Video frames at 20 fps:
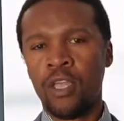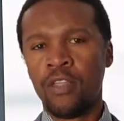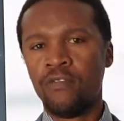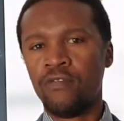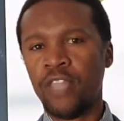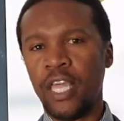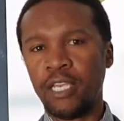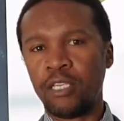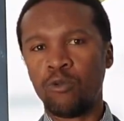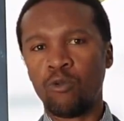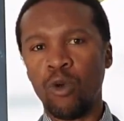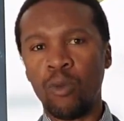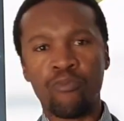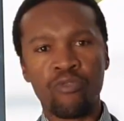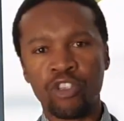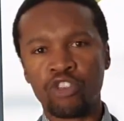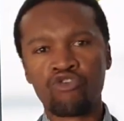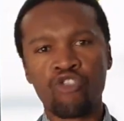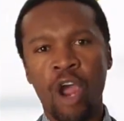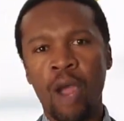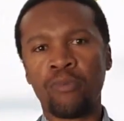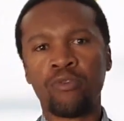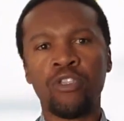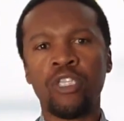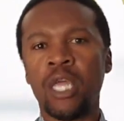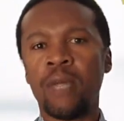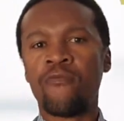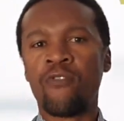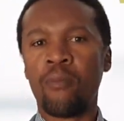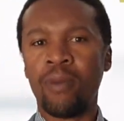that were prescribed to
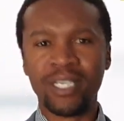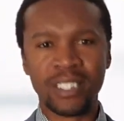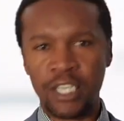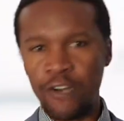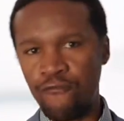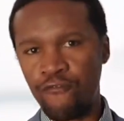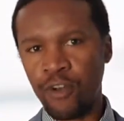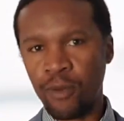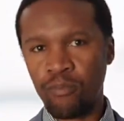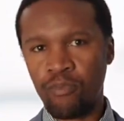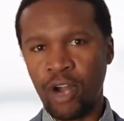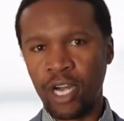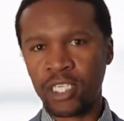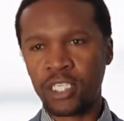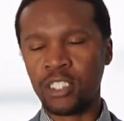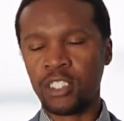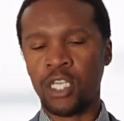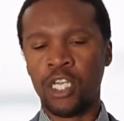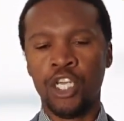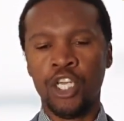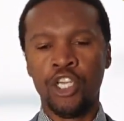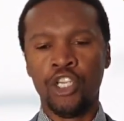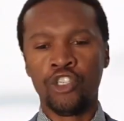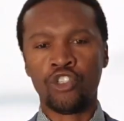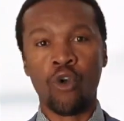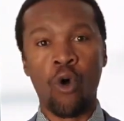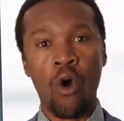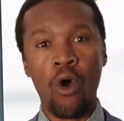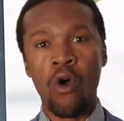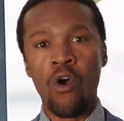them from a different practice.
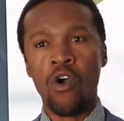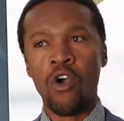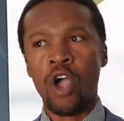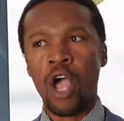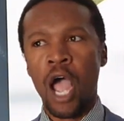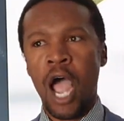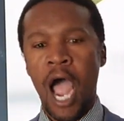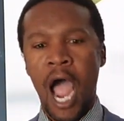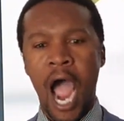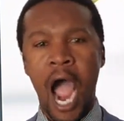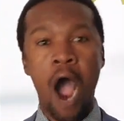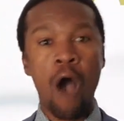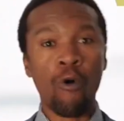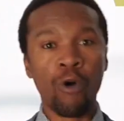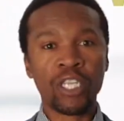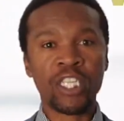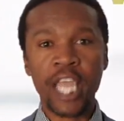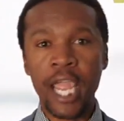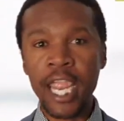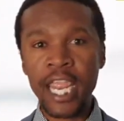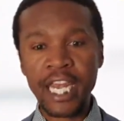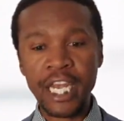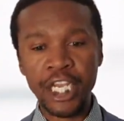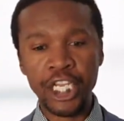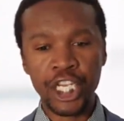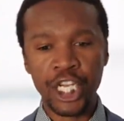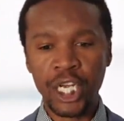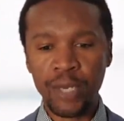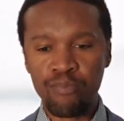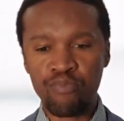So how would they
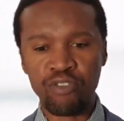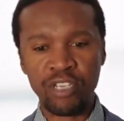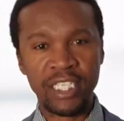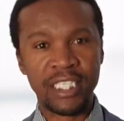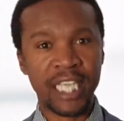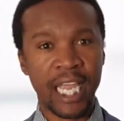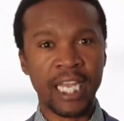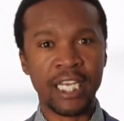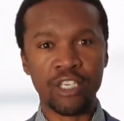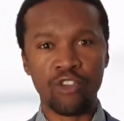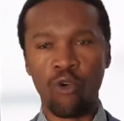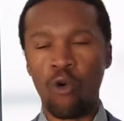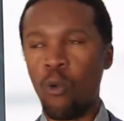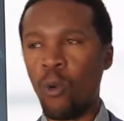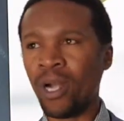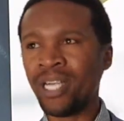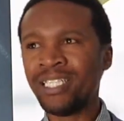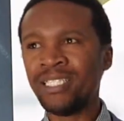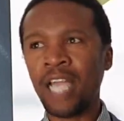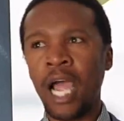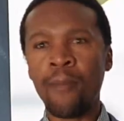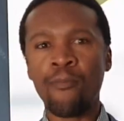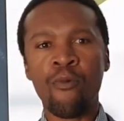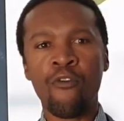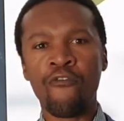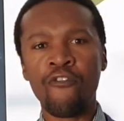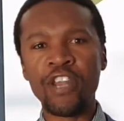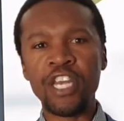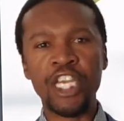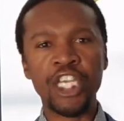initially present, or what type
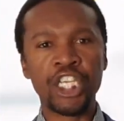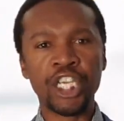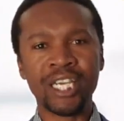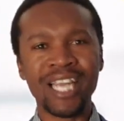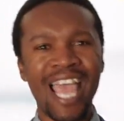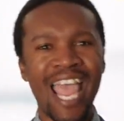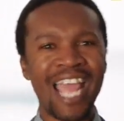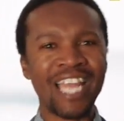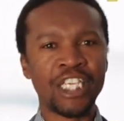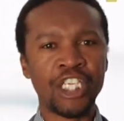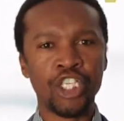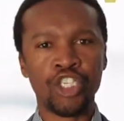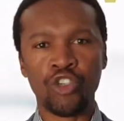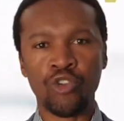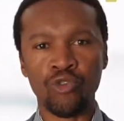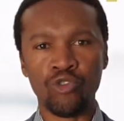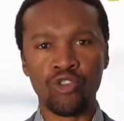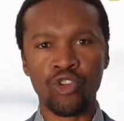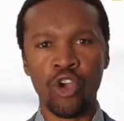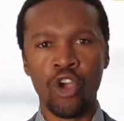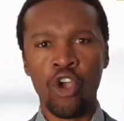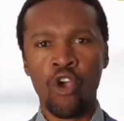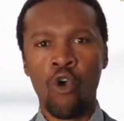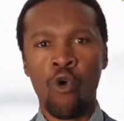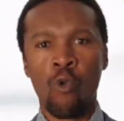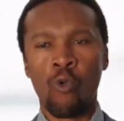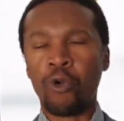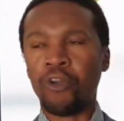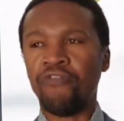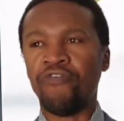of initial attitude
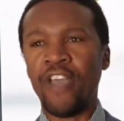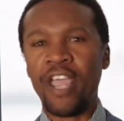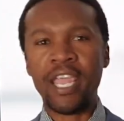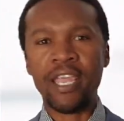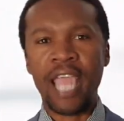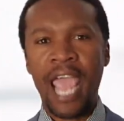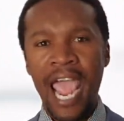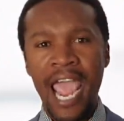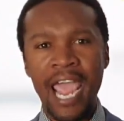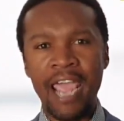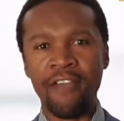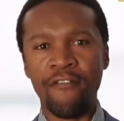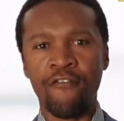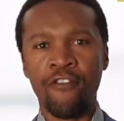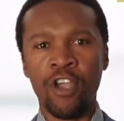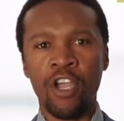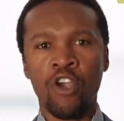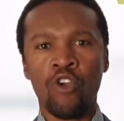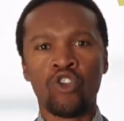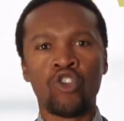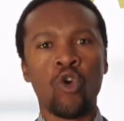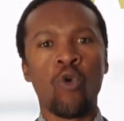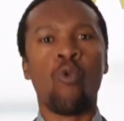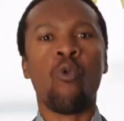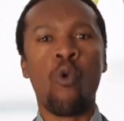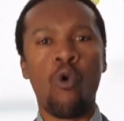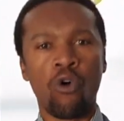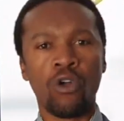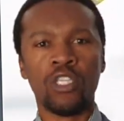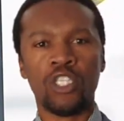would they have
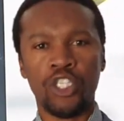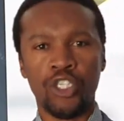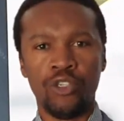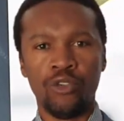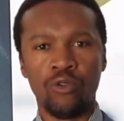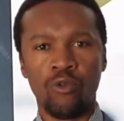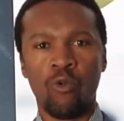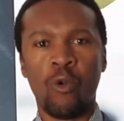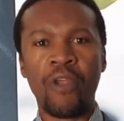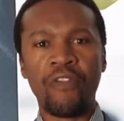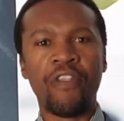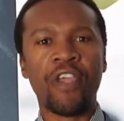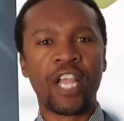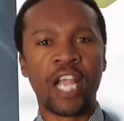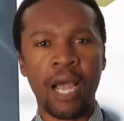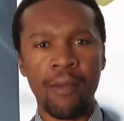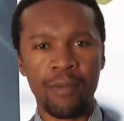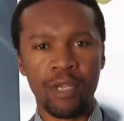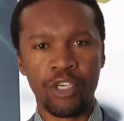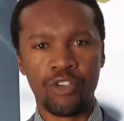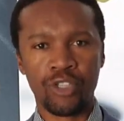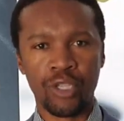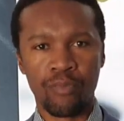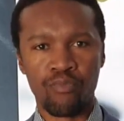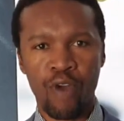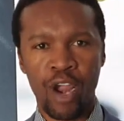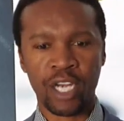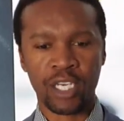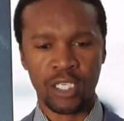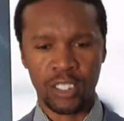towards you when they come into the
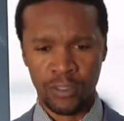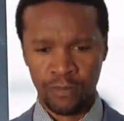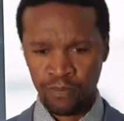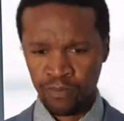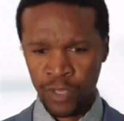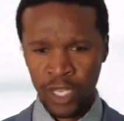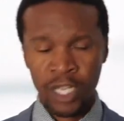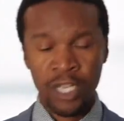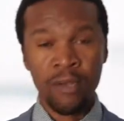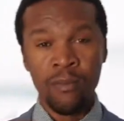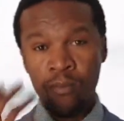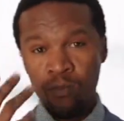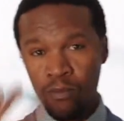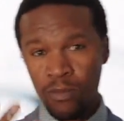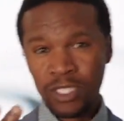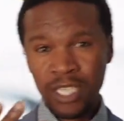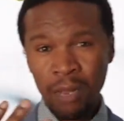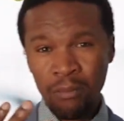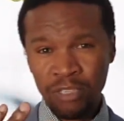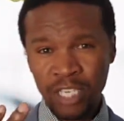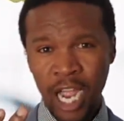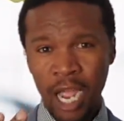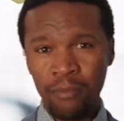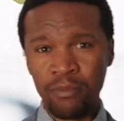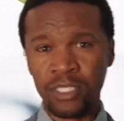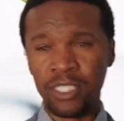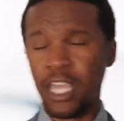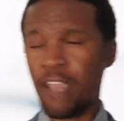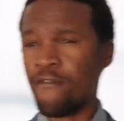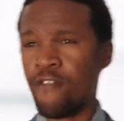practice?
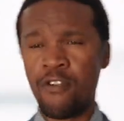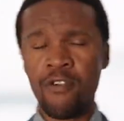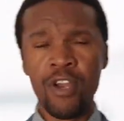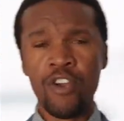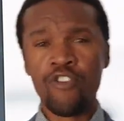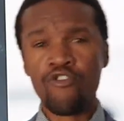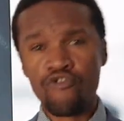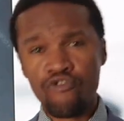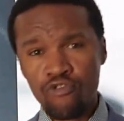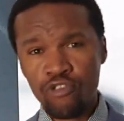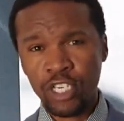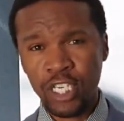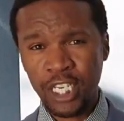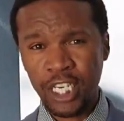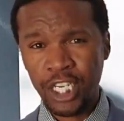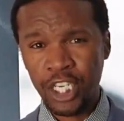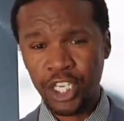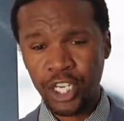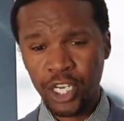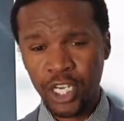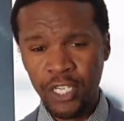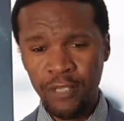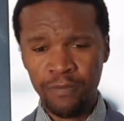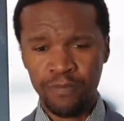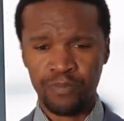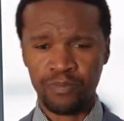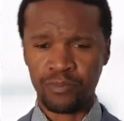Sometimes they're very rude initially,